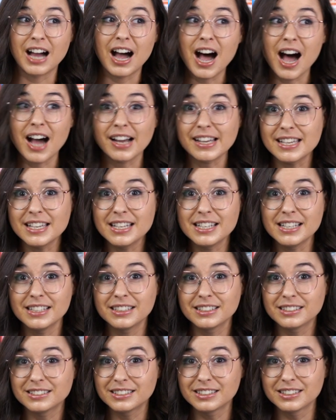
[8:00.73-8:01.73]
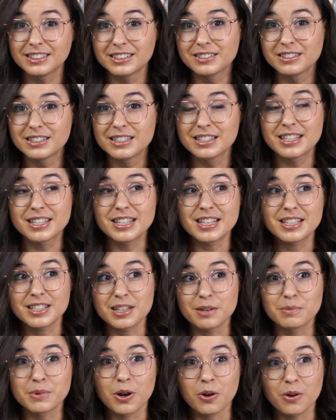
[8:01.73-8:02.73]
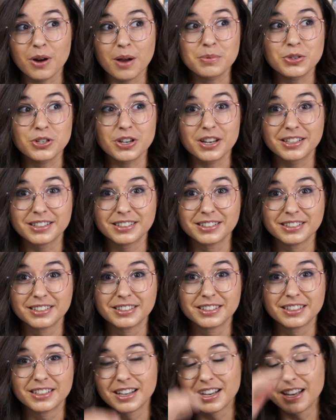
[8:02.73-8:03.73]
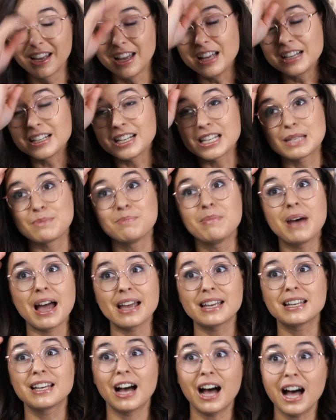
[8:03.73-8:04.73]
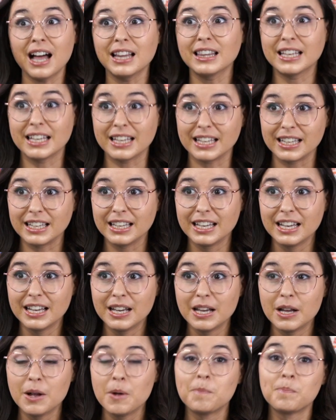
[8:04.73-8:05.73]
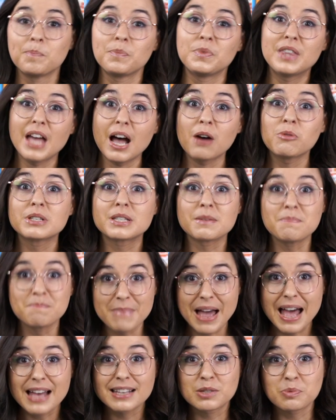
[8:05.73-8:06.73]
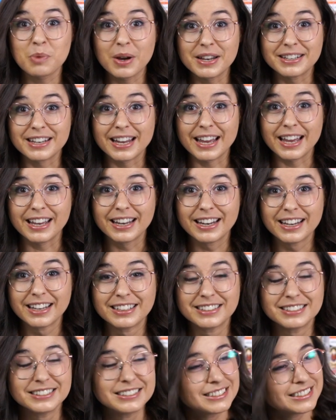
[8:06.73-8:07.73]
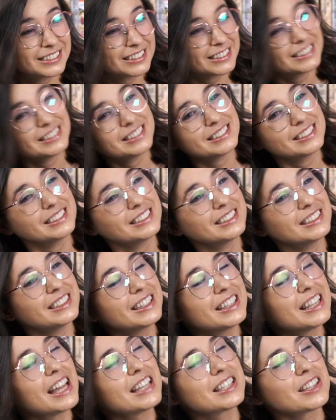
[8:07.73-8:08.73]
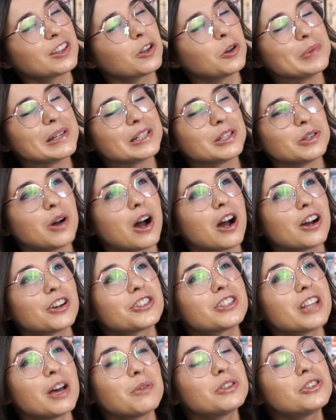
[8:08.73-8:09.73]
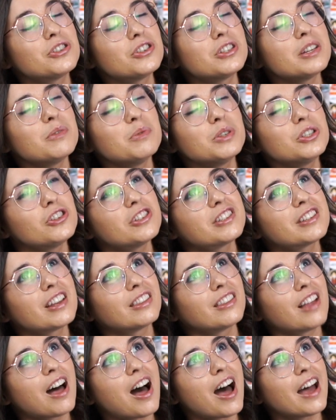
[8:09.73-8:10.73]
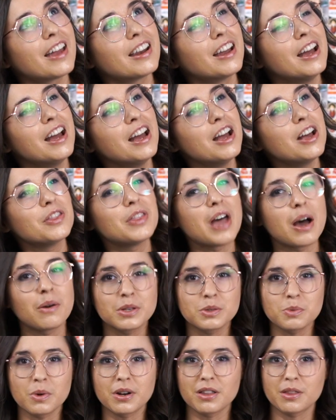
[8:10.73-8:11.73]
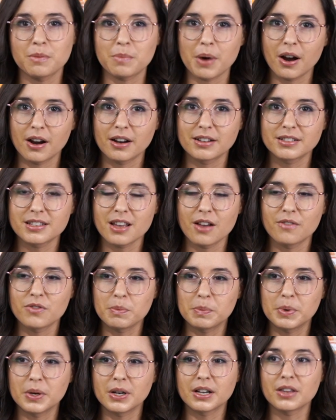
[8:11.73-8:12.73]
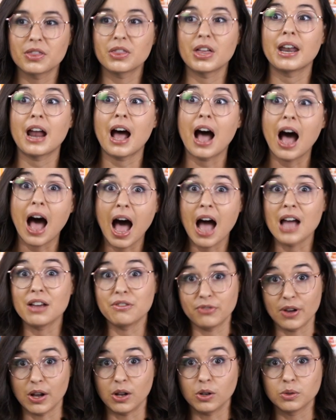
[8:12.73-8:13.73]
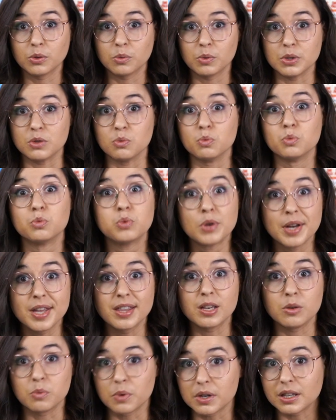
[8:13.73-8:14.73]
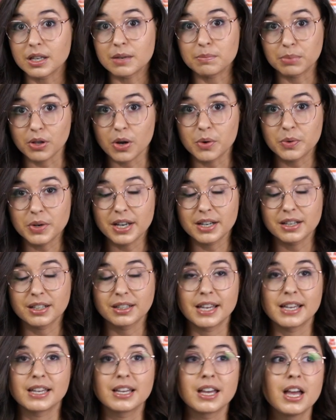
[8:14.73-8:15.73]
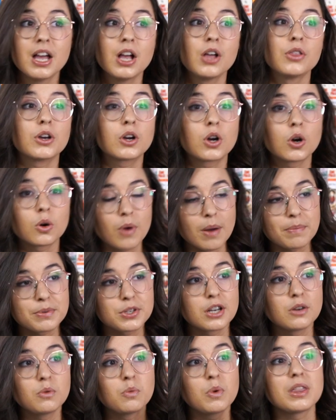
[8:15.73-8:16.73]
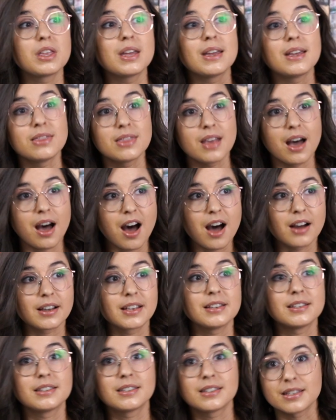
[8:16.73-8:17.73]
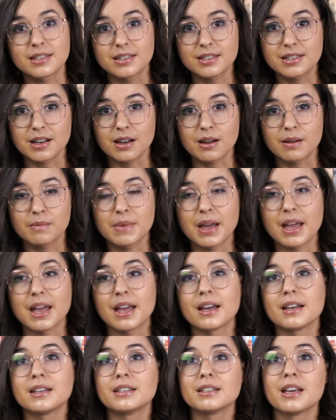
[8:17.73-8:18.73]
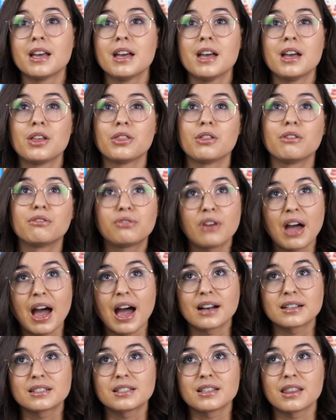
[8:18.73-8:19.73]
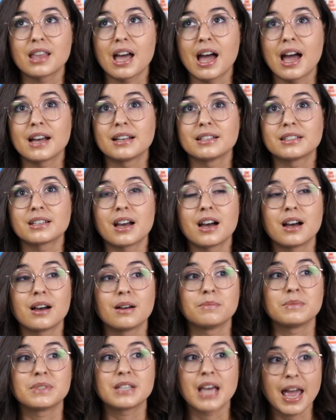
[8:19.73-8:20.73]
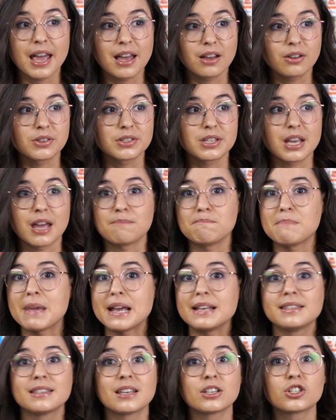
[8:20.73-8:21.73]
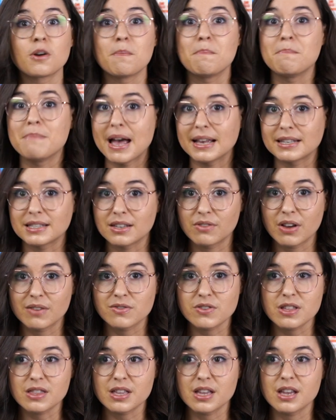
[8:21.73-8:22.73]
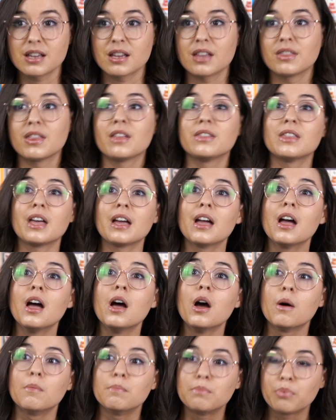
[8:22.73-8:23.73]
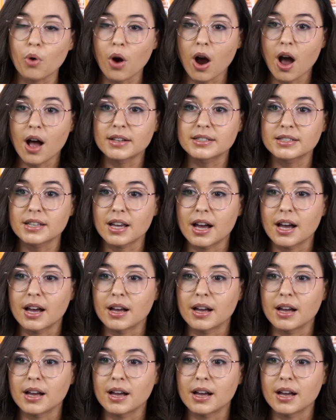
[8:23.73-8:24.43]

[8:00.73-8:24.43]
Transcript: hockey system corruption? Because my golly, that was a mess, wasn't it? That's a little bit too harsh. It was just a lot. That was one of the parts of the book that I felt was really, really bloated. Like the corruption within the hockey system and the fact that Tails had made such a mess of everything. And then they brought